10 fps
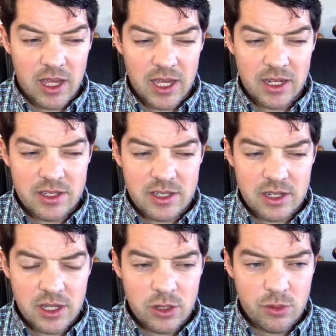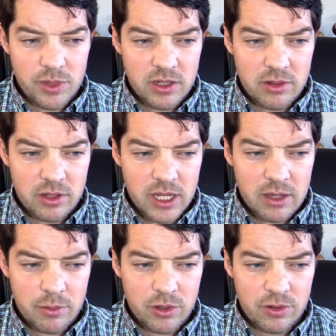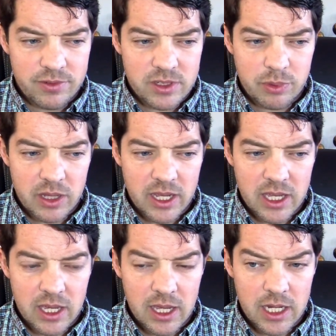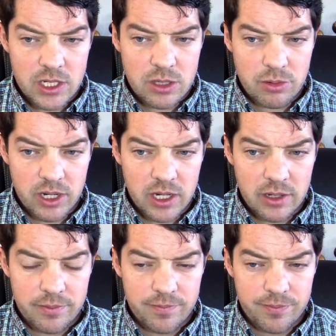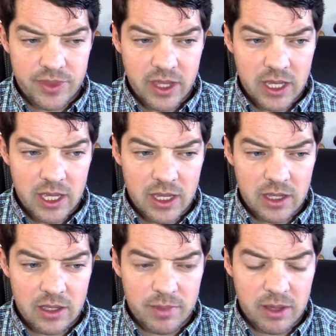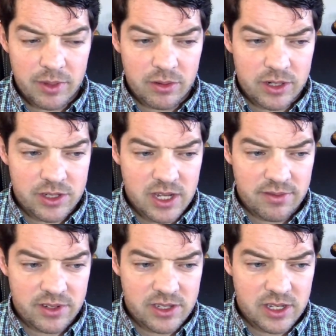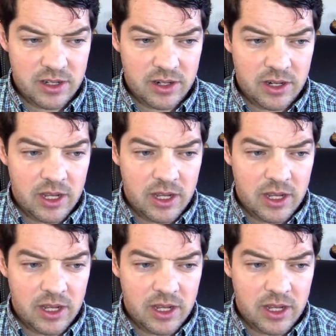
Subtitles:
It's a human-looking move to play king h3, thinking maybe you are safest here.